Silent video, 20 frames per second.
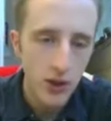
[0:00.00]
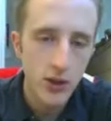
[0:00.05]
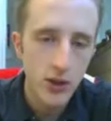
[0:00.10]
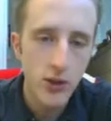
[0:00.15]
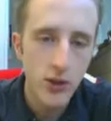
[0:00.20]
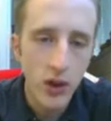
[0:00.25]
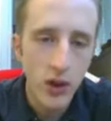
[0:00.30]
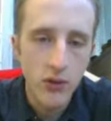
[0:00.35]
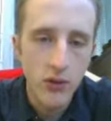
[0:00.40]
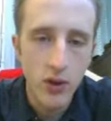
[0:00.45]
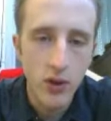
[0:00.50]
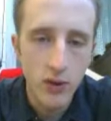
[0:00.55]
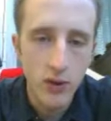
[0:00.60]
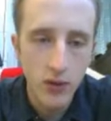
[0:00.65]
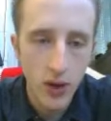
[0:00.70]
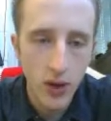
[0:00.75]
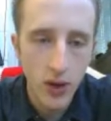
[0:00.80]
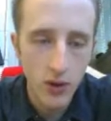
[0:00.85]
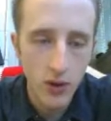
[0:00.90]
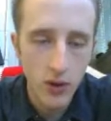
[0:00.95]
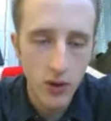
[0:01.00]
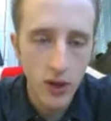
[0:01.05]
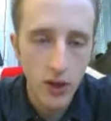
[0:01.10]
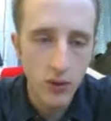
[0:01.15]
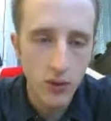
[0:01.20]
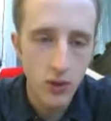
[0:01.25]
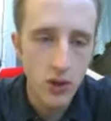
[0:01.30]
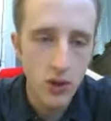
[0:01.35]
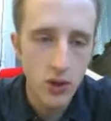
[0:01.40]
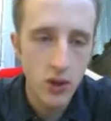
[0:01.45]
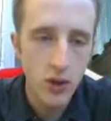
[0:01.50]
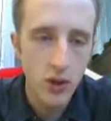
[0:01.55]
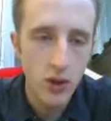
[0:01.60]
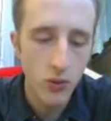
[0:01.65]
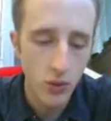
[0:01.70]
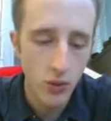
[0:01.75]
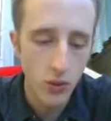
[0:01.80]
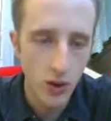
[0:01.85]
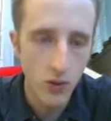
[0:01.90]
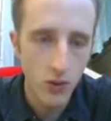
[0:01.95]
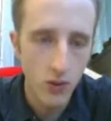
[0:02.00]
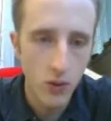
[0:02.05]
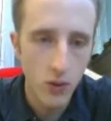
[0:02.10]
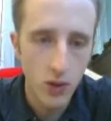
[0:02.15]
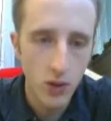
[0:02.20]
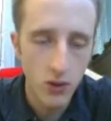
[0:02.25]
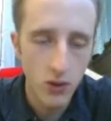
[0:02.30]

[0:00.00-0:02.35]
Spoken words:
So after I've found the image, what I want